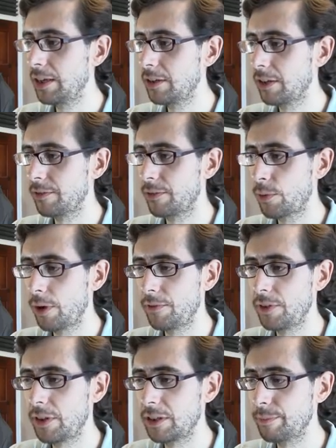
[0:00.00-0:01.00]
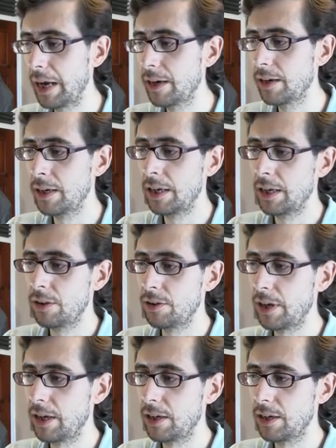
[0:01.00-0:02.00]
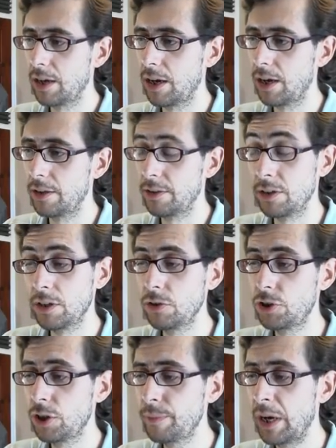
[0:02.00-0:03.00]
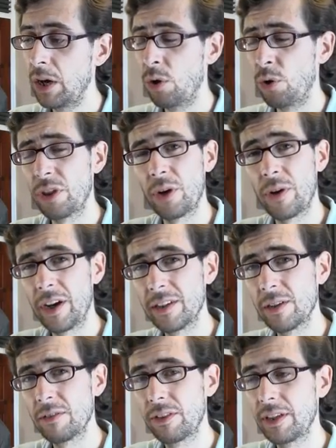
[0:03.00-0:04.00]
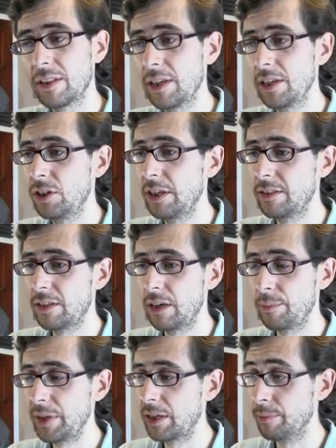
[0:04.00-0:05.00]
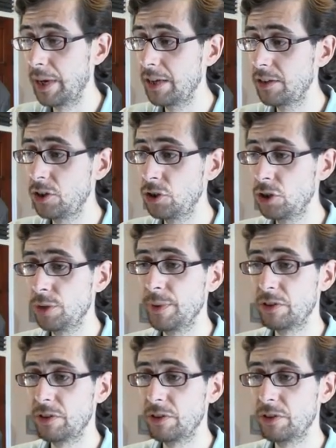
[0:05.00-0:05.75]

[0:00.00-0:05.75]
It does quite a few things better than uh, than YouTube, although I don't think that it should necessarily be compared to YouTube YouTube.